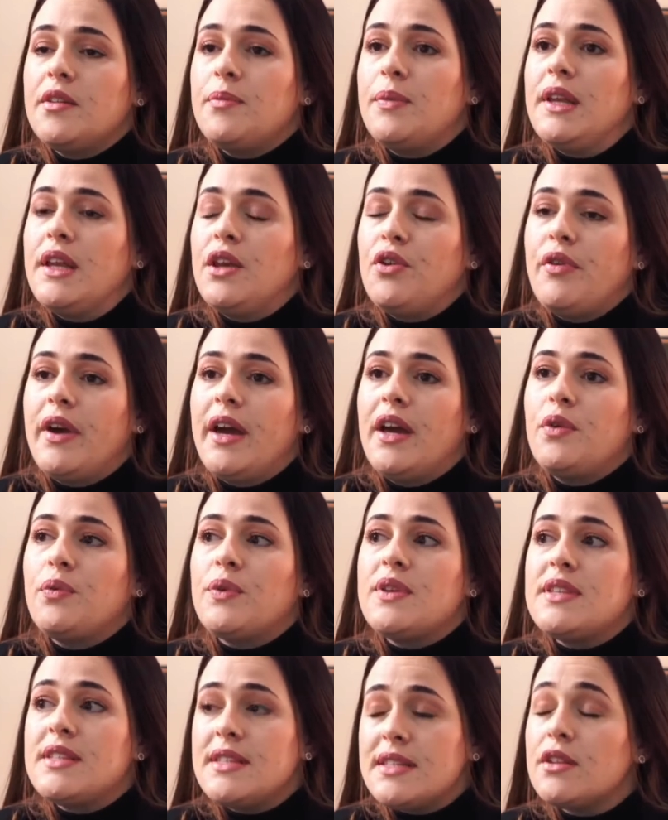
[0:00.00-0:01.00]
R1 million,
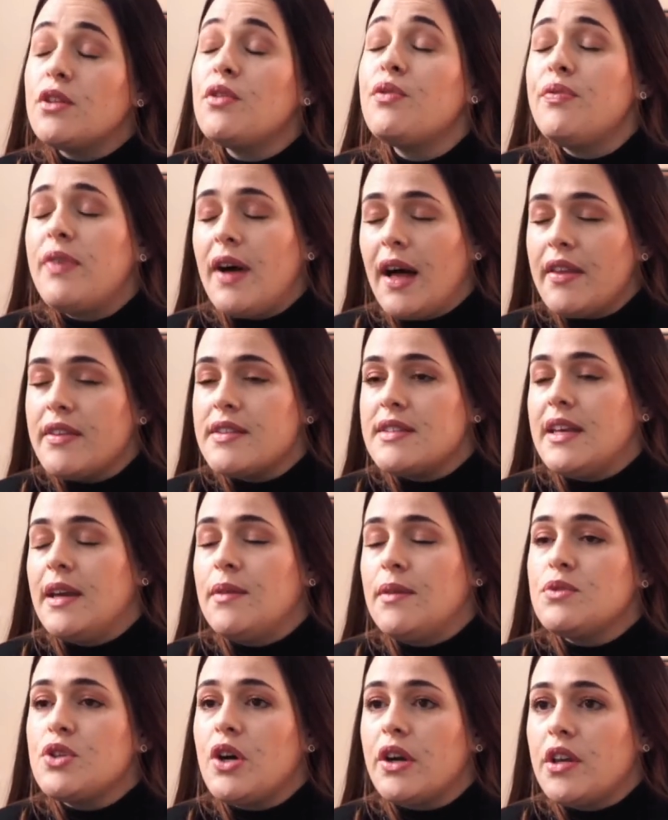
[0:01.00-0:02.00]
we still file the
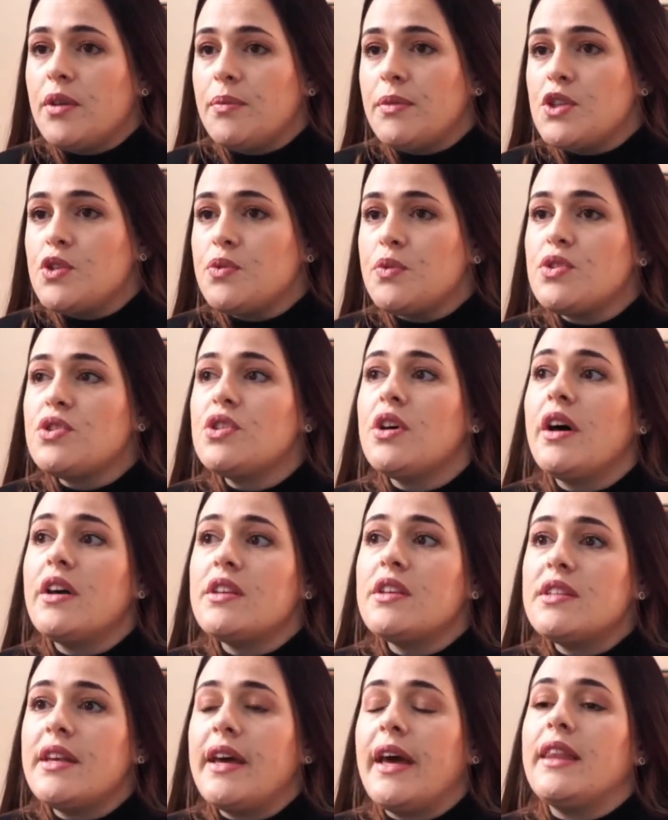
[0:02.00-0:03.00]
same documents with
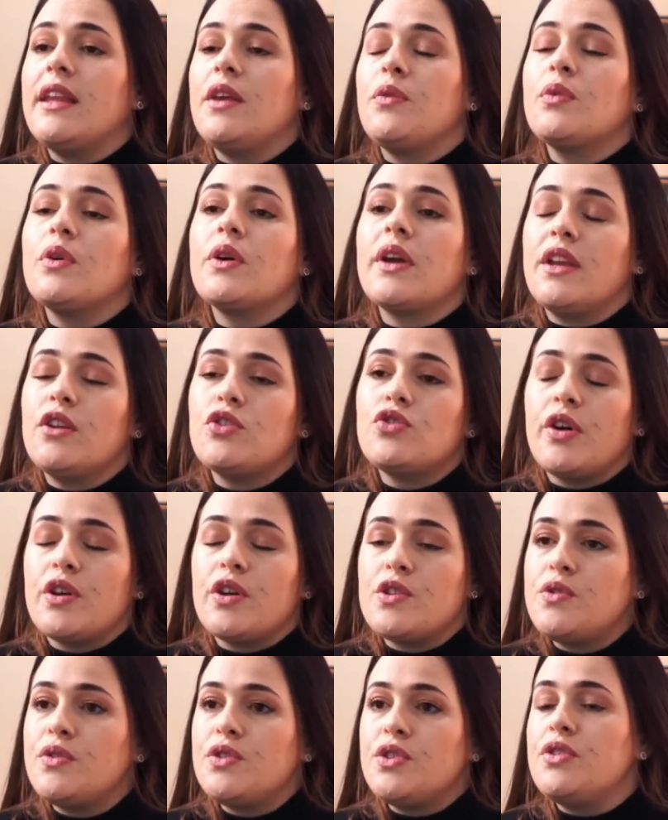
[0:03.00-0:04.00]
SARS, and then we'll get a
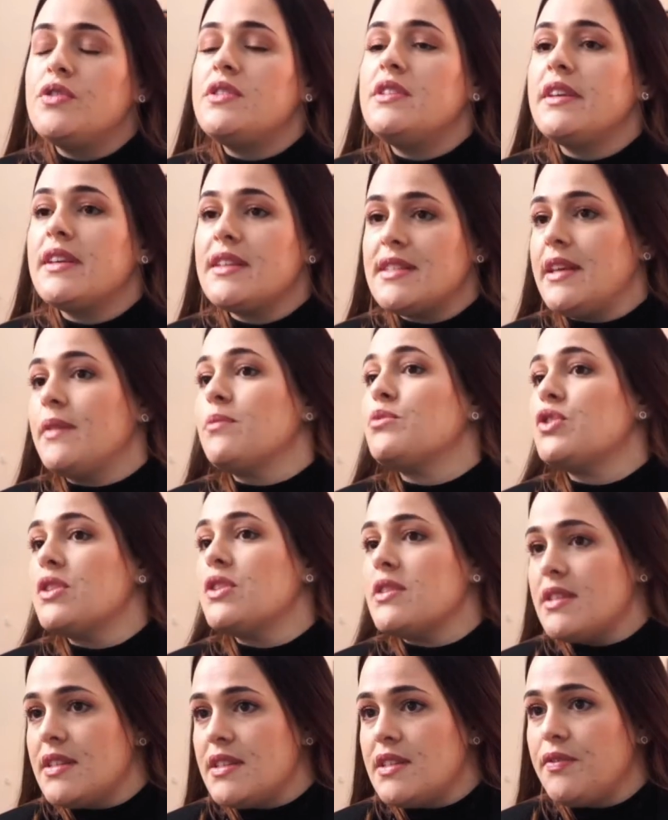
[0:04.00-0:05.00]
transfer duty exemption
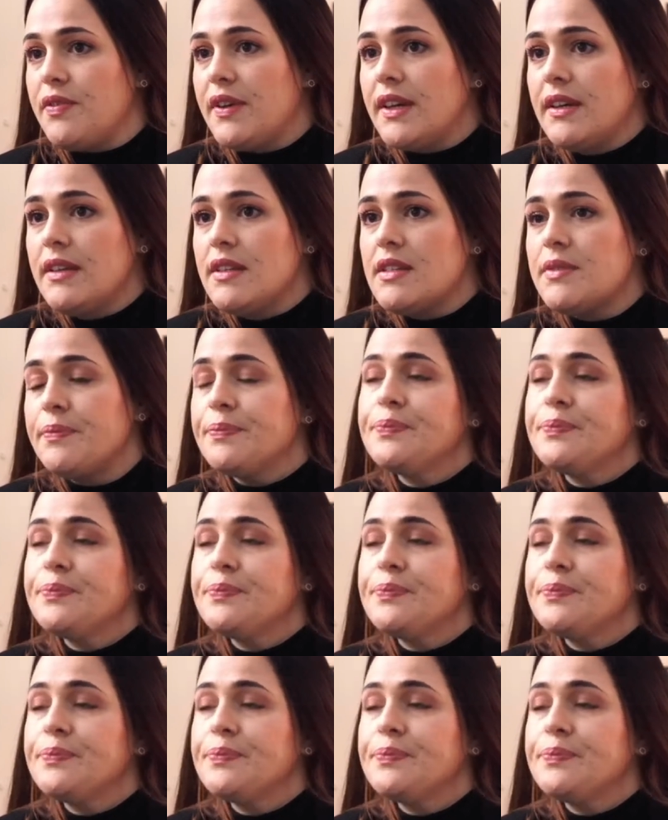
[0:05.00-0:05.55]
certificate.